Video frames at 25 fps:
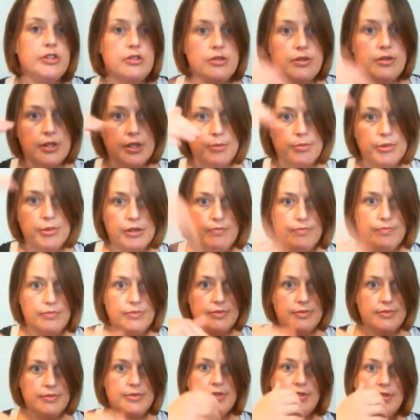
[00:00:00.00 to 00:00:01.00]
in so it can be
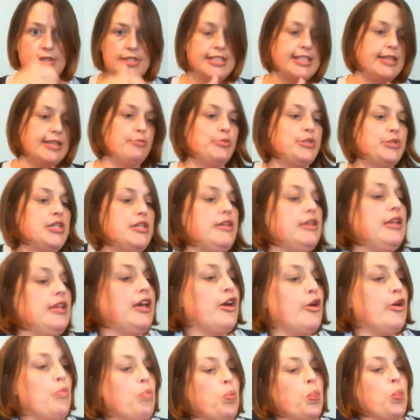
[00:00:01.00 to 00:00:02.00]
slipped in
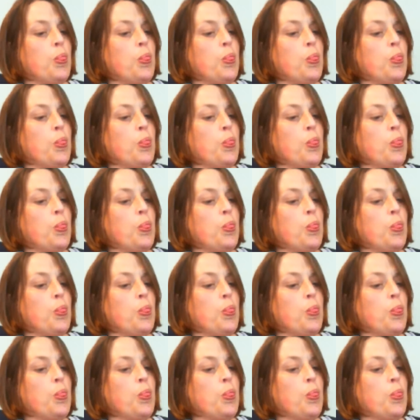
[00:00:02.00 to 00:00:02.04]
there.